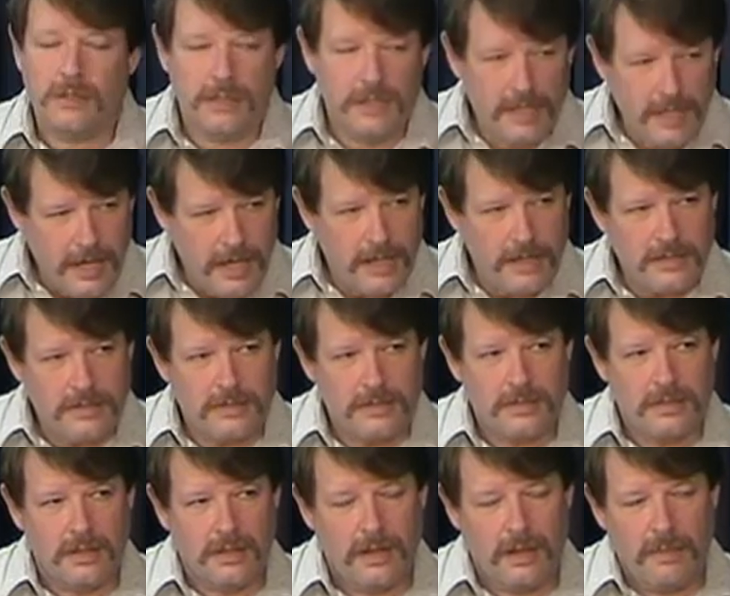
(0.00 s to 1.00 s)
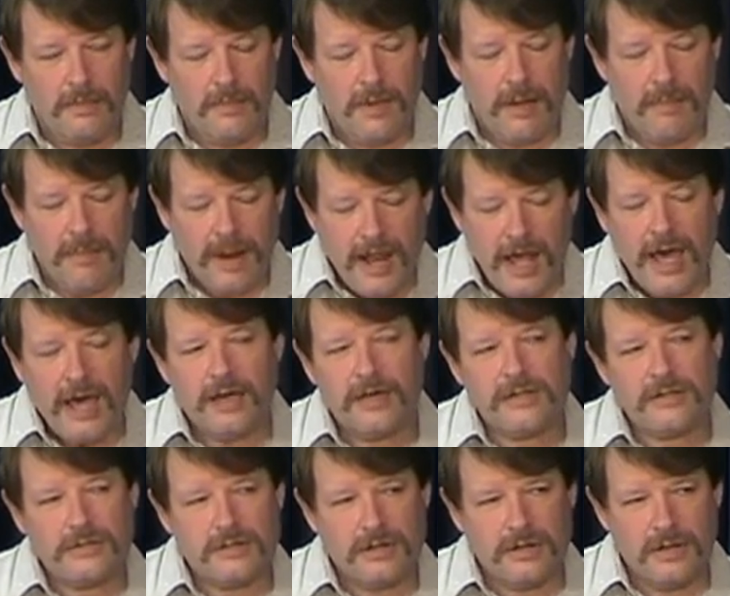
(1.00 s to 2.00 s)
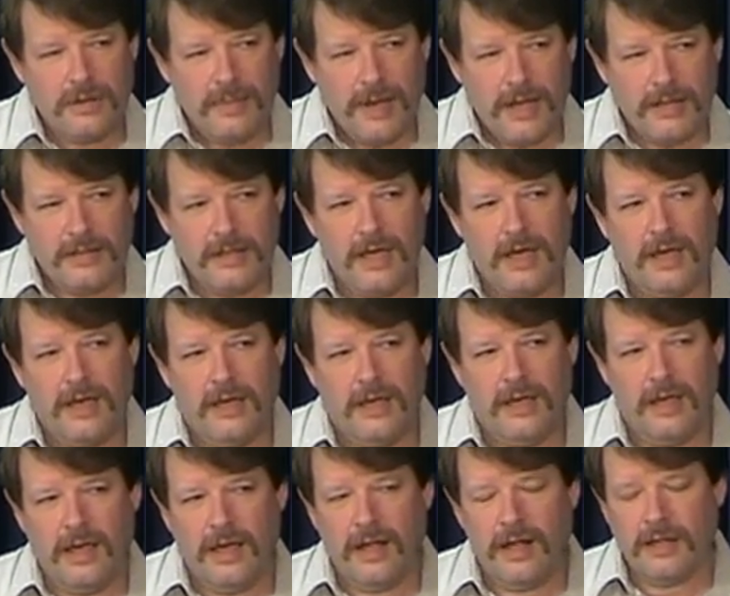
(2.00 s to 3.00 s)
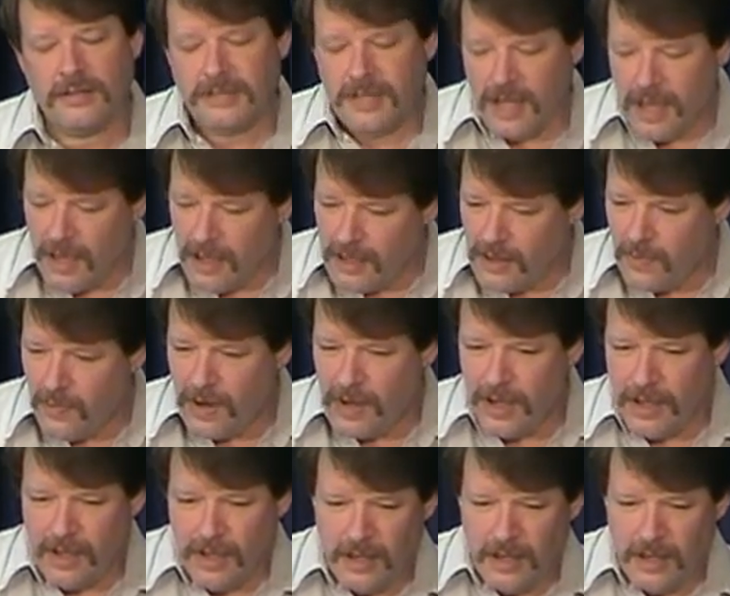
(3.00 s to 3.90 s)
Yes, I'm not concerned about that, and I'll tell you why.